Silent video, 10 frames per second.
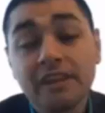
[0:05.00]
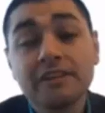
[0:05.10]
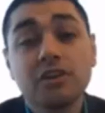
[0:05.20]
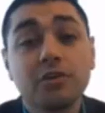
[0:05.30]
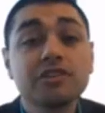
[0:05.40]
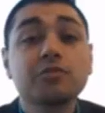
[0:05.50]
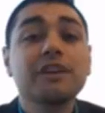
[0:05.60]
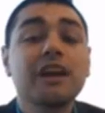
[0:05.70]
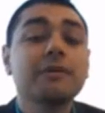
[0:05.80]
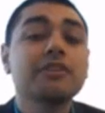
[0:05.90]
So this
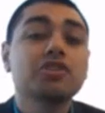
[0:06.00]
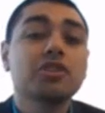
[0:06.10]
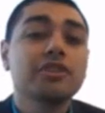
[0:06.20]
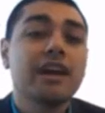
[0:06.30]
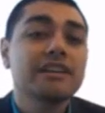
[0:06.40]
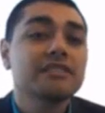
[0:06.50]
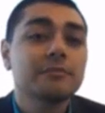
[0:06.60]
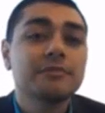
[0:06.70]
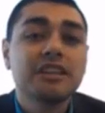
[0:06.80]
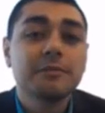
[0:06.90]
week I'm going to show you guys
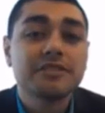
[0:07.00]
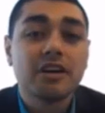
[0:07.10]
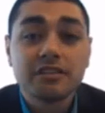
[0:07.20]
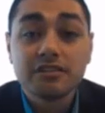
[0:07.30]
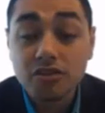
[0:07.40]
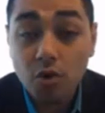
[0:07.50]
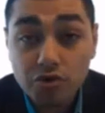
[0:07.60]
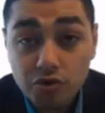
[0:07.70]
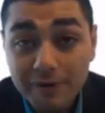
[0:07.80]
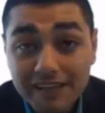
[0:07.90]
some tips on
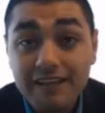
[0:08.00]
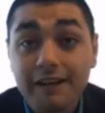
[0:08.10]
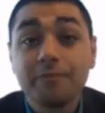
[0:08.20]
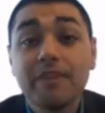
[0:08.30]
social media,